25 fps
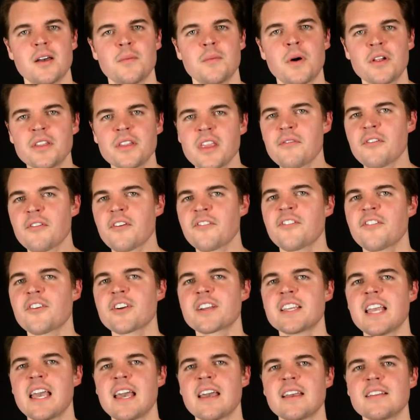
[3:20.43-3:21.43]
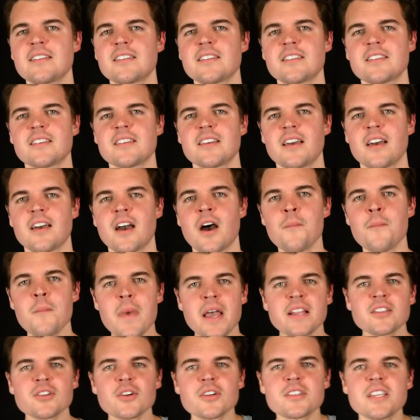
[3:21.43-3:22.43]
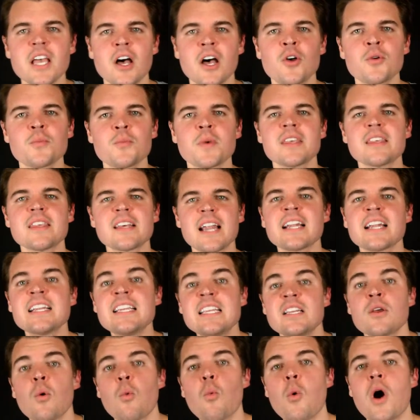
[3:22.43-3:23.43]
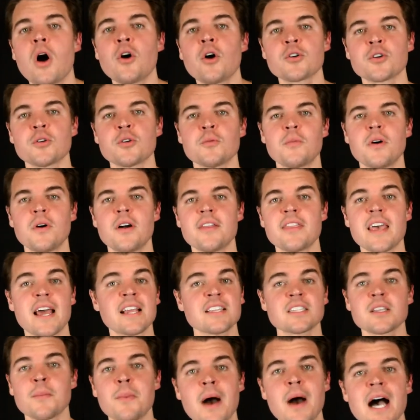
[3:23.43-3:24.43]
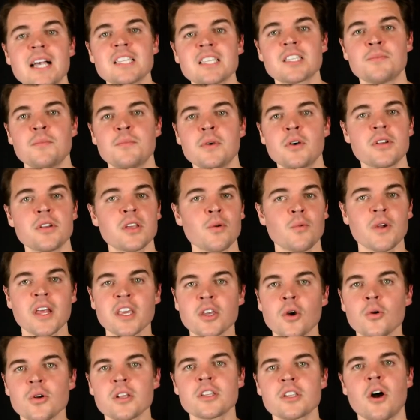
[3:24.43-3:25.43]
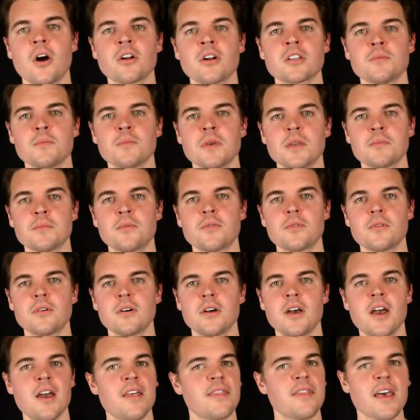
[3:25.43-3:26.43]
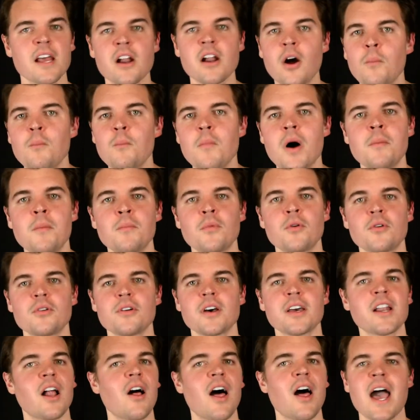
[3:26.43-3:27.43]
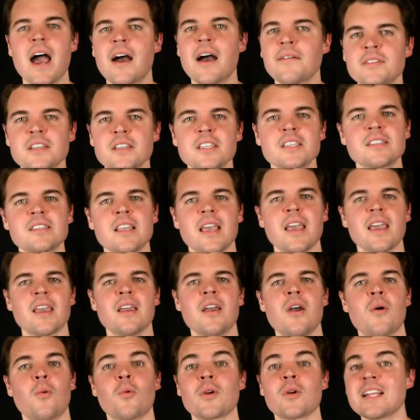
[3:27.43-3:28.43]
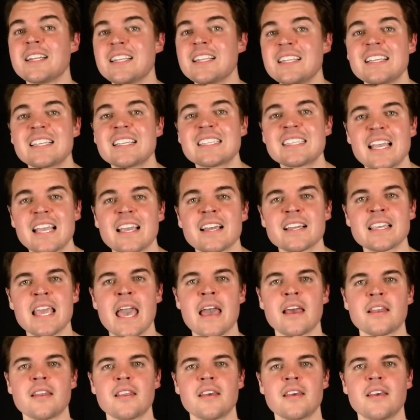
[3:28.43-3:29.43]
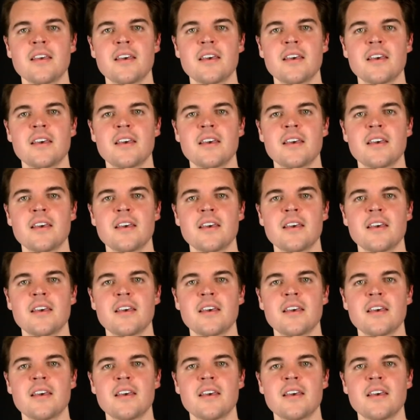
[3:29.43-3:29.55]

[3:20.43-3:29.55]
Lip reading: I'll never forget a mentor telling me that I need to welcome that as a possibility when I go to talk to people, that I'll mumble and I'll have to say what I need to say again.